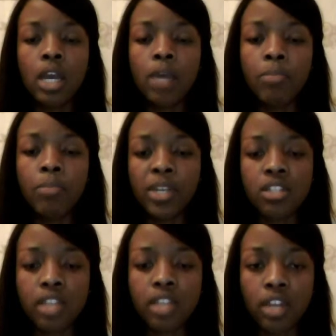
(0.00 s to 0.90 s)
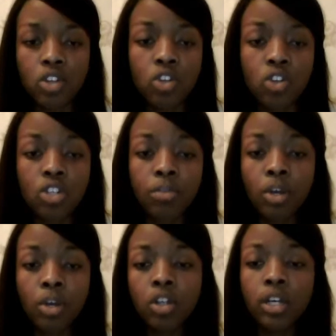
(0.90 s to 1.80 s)
embedding that onto your
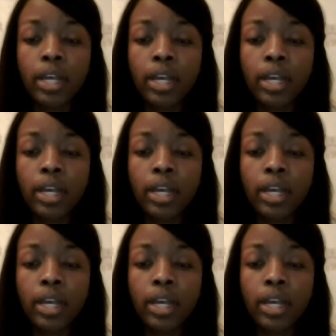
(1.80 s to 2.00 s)
blog.